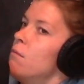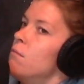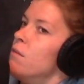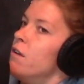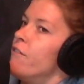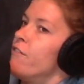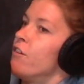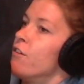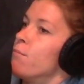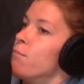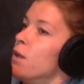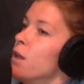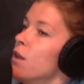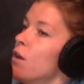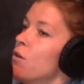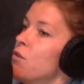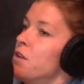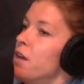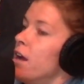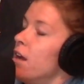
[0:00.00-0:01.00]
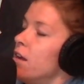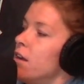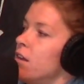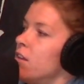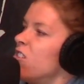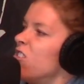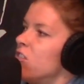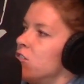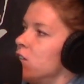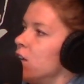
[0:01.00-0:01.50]
If you're below that,
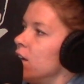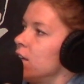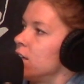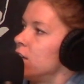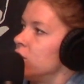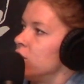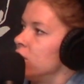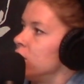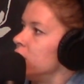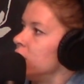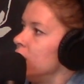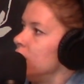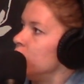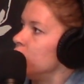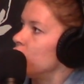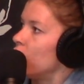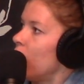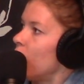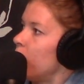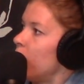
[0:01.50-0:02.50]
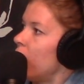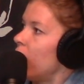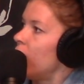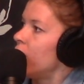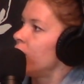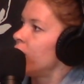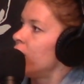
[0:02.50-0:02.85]
it's just, like, such a steep drop-off.